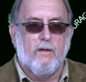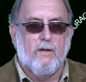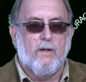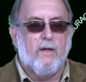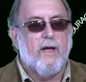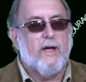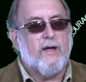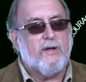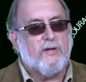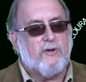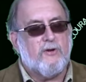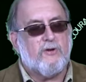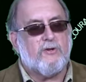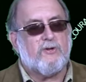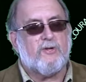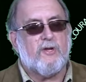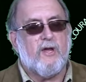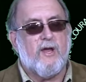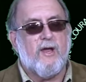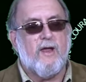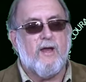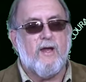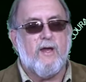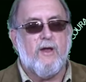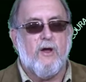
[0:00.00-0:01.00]
As you're
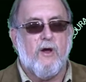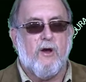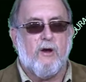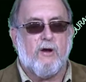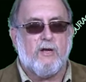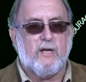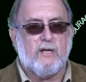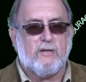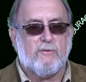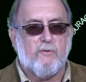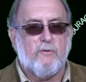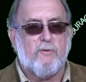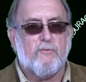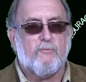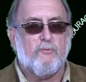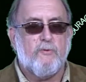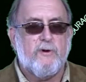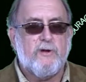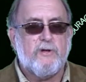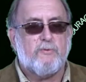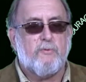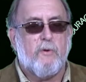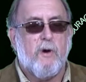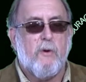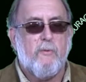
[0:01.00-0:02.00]
seeing here, because one
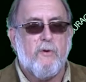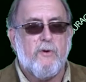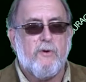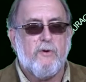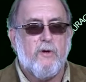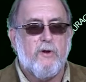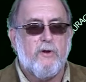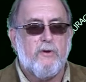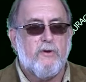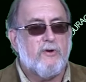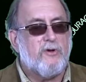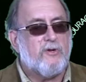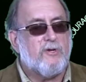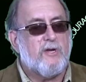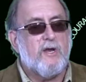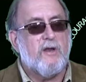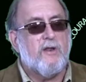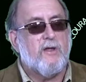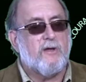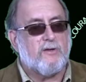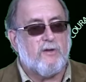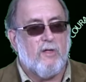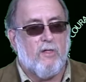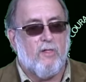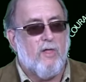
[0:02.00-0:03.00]
reason why we're doing it, you're seeing
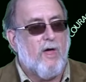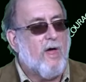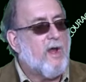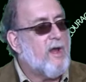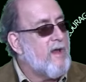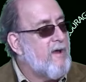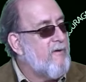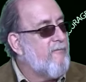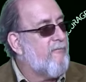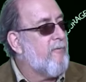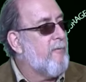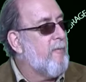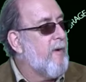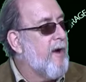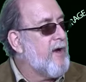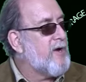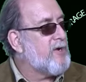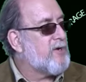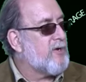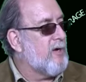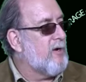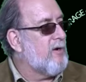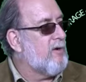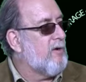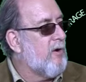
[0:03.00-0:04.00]
there's a lot of
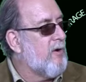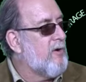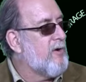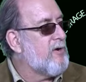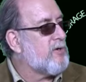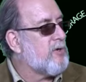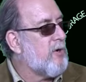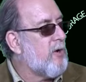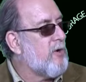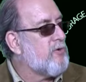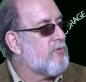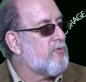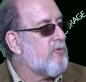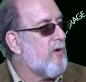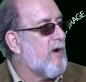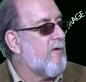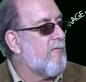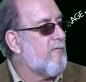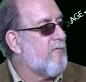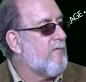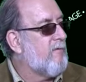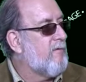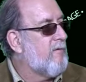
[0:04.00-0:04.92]
information on this hard drive.